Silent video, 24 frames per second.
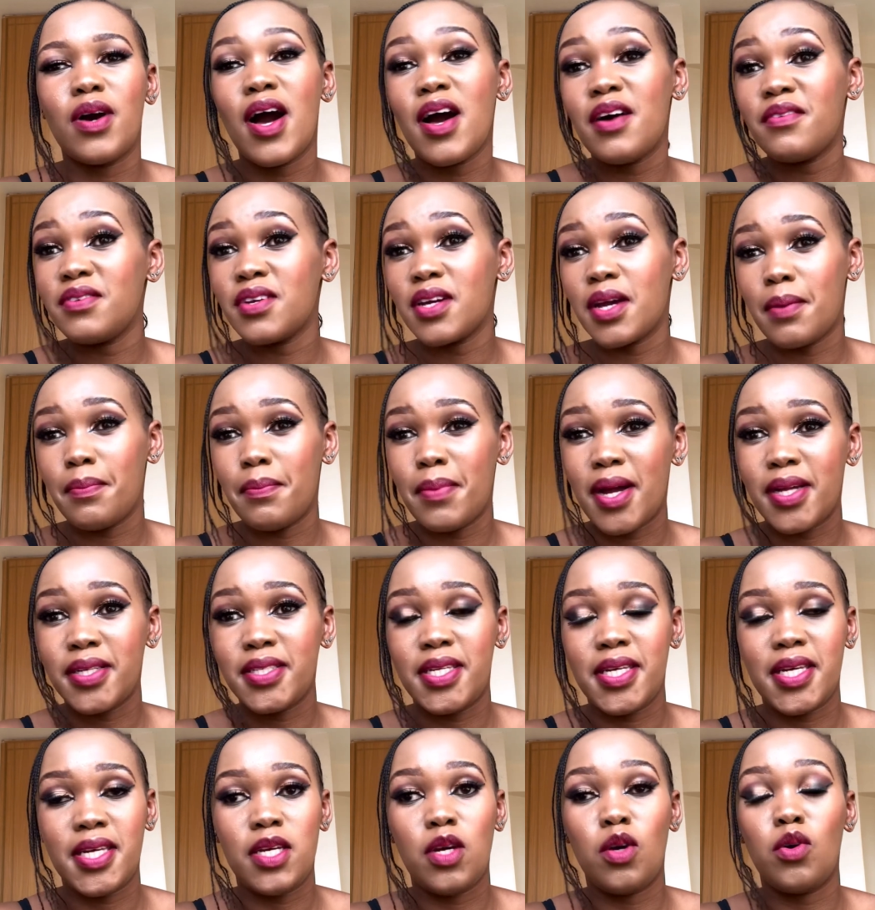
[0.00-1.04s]
having a bad
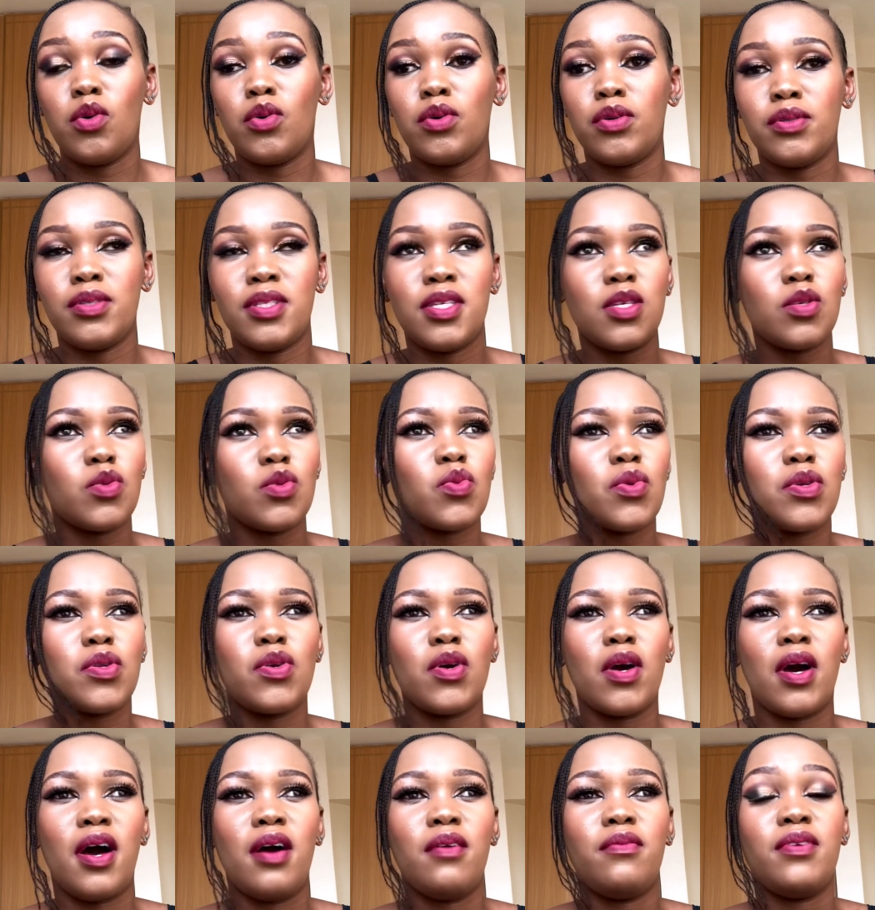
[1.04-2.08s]
day, or just when you're
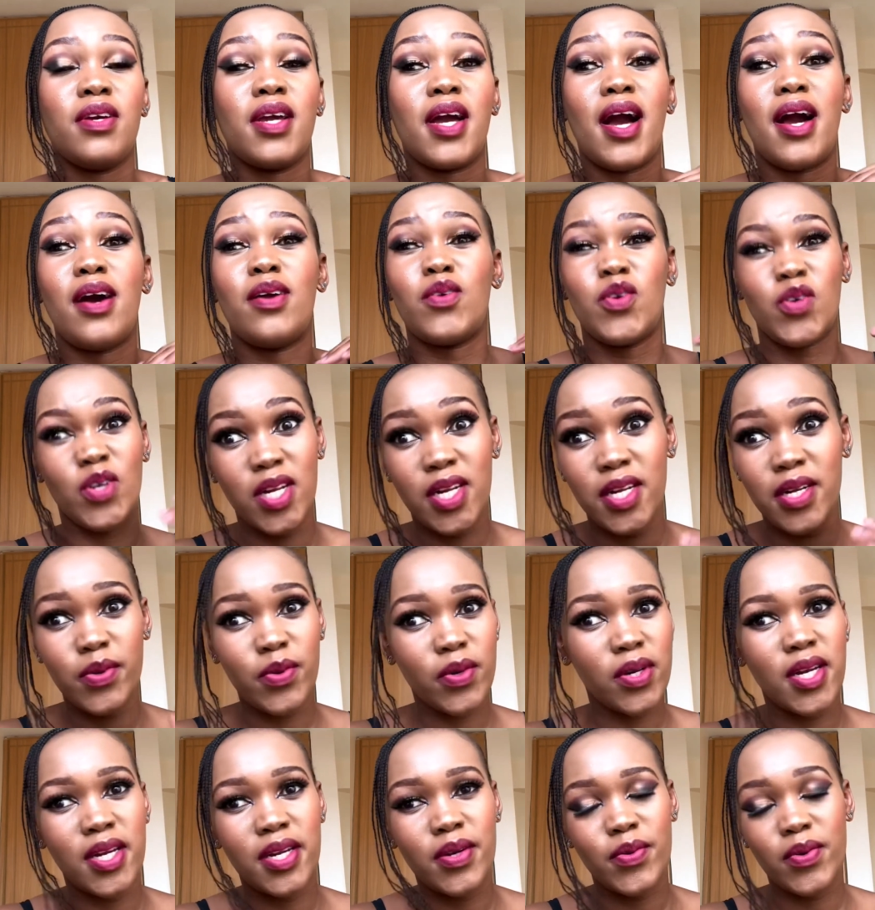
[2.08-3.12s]
having a really,
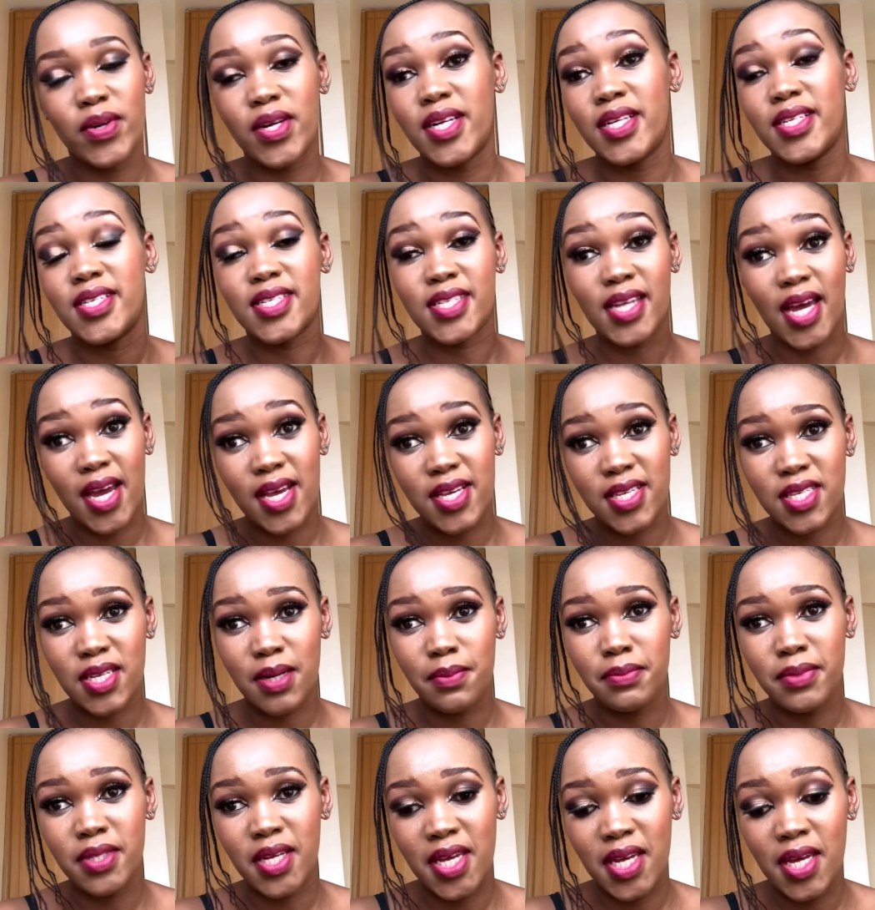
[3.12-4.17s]
really, really tiresome
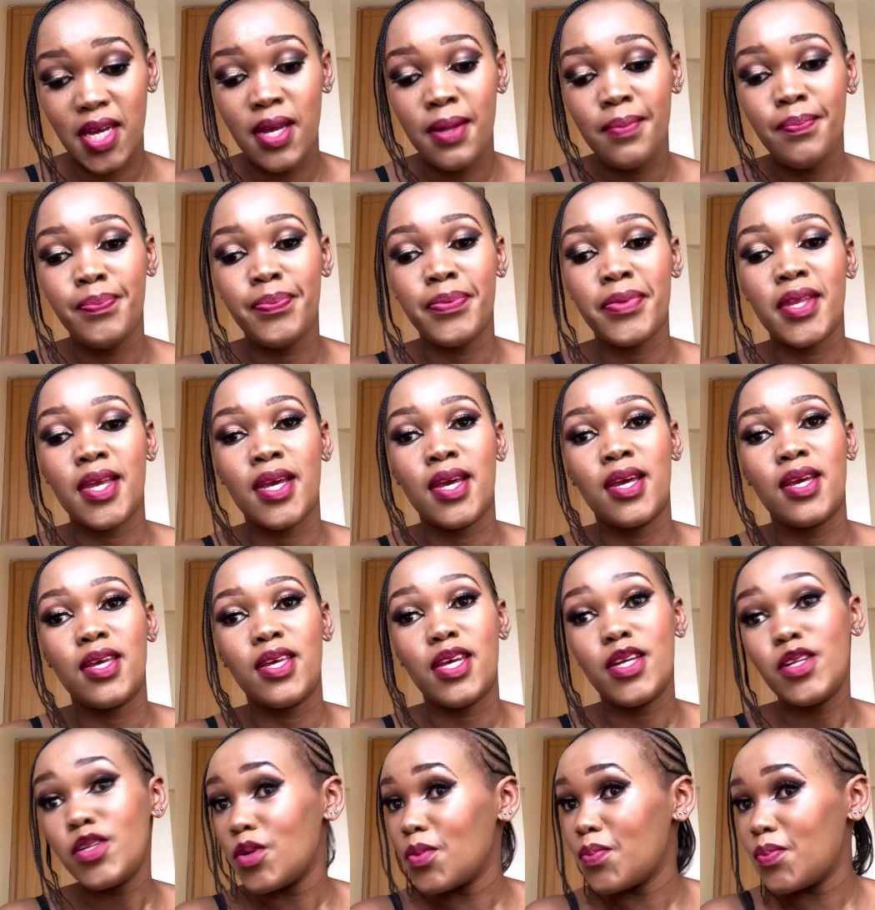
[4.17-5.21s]
day
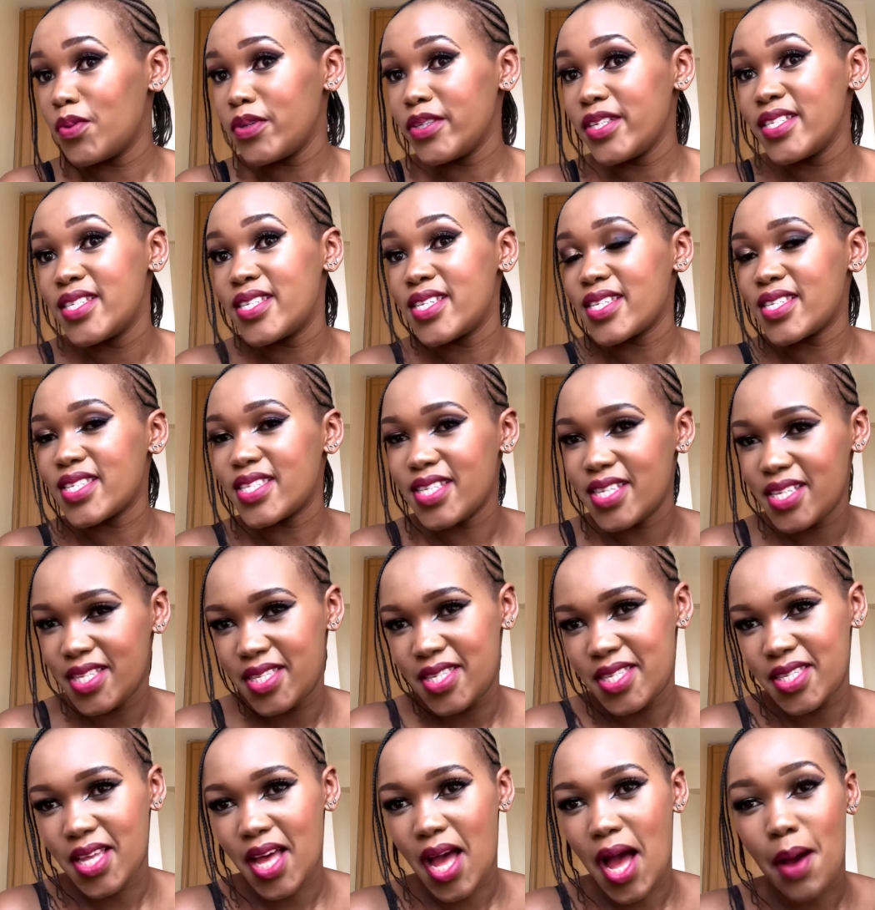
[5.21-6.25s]
and your body just needs
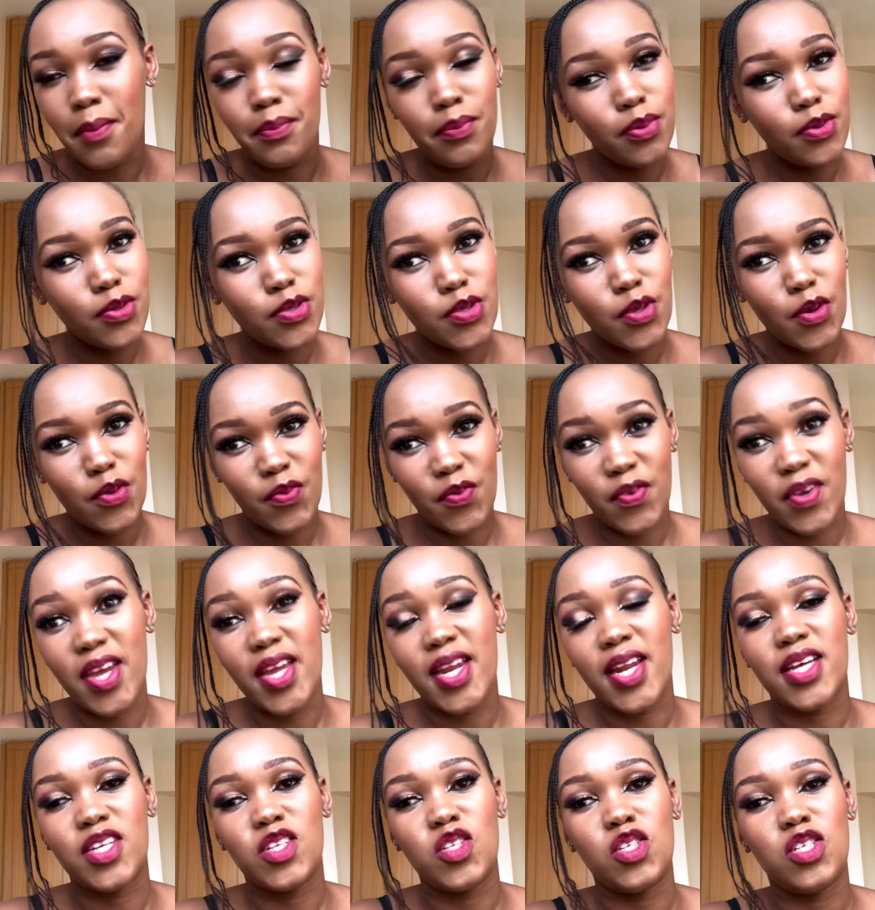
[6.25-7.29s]
a boost of
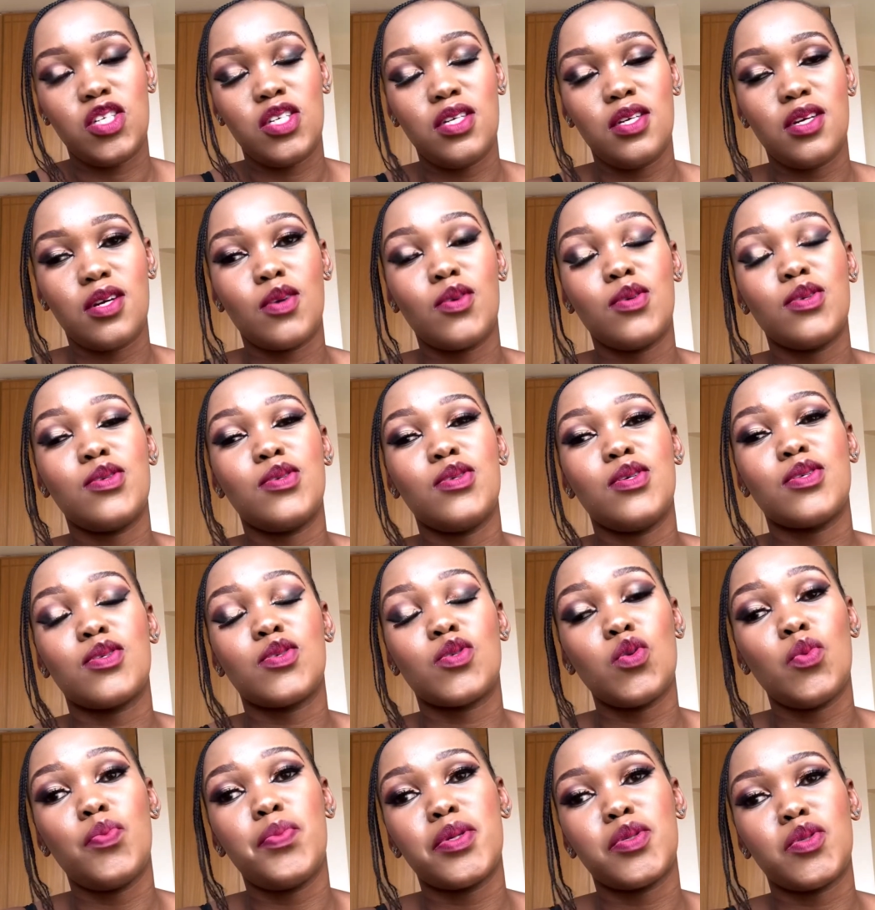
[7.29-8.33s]
energy because you're
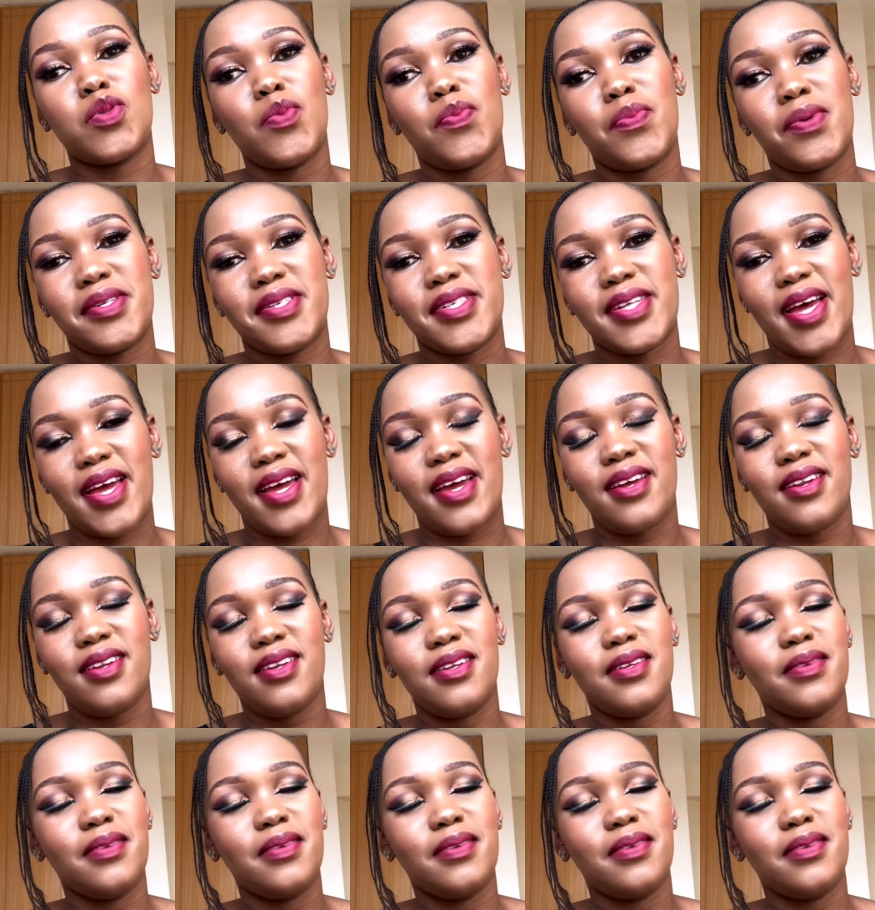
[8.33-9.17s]
super, super tired,